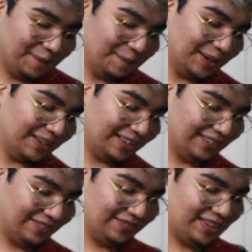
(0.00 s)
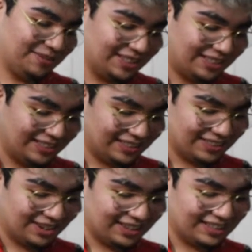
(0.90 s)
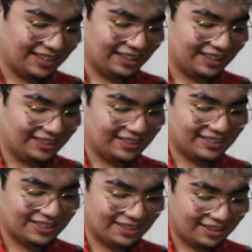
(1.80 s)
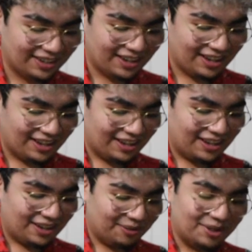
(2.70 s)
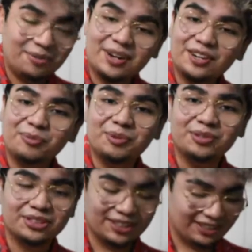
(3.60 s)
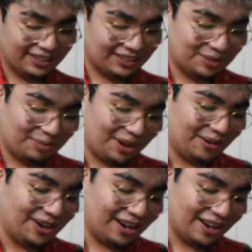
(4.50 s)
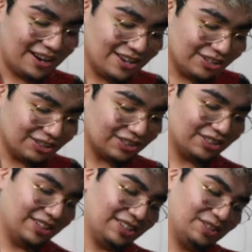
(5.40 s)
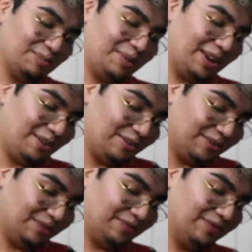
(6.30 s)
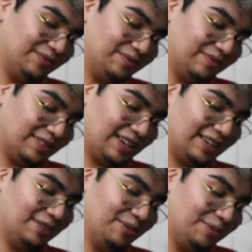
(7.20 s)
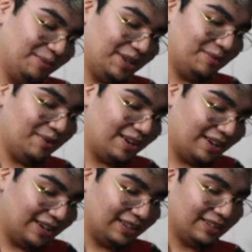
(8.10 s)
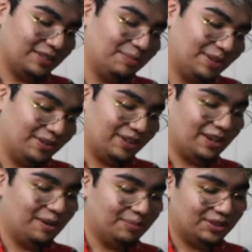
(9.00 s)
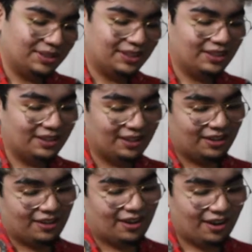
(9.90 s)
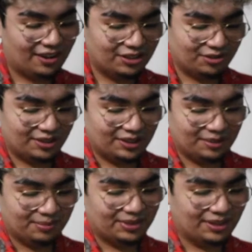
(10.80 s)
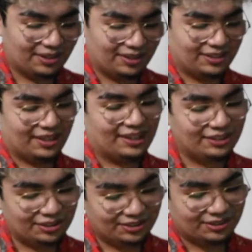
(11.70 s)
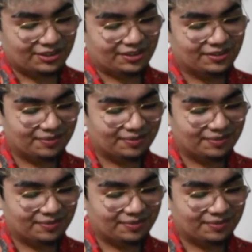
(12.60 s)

But I'm just trying to say, like, this year, we don't want no bullshit. It's about us. It's about getting what we want. It's about accomplishing our dreams, our desires,